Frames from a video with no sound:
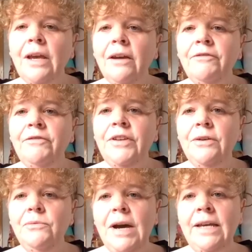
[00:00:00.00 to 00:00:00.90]
a
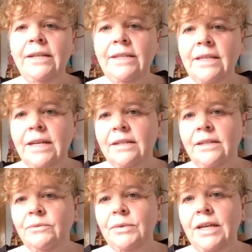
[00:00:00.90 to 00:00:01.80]
few ways
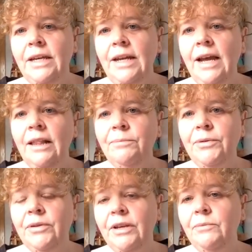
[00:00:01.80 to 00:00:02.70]
that we can help,
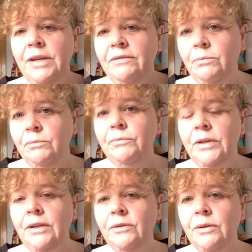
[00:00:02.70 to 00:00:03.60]
or that we
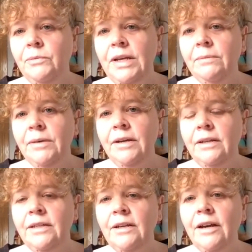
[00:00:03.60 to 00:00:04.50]
at My
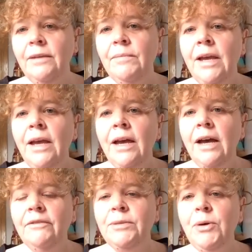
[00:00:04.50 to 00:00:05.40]
Kids Time
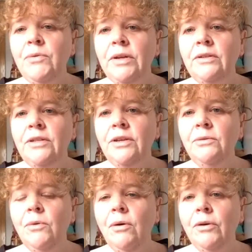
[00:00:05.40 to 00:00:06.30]
have spoken
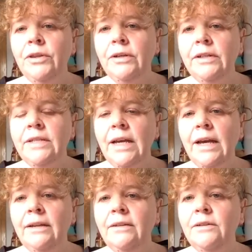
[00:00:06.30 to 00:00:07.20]
to authors
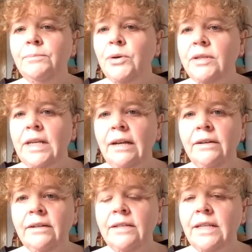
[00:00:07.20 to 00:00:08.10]
and
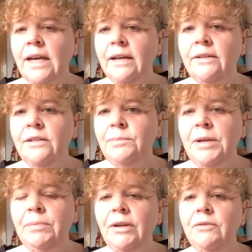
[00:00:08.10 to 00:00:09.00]
booksellers and
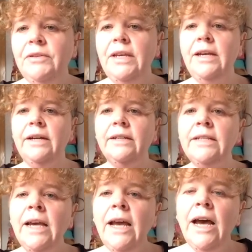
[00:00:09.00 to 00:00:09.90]
people over the
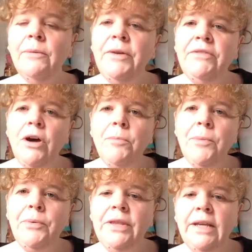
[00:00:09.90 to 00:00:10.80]
years, and we've come
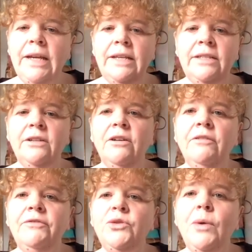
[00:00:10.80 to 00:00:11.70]
up with a list
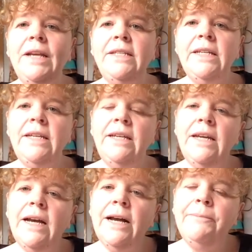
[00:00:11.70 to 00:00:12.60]
of
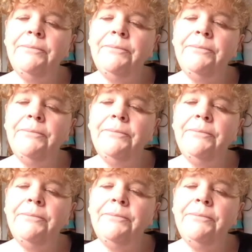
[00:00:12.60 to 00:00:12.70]
20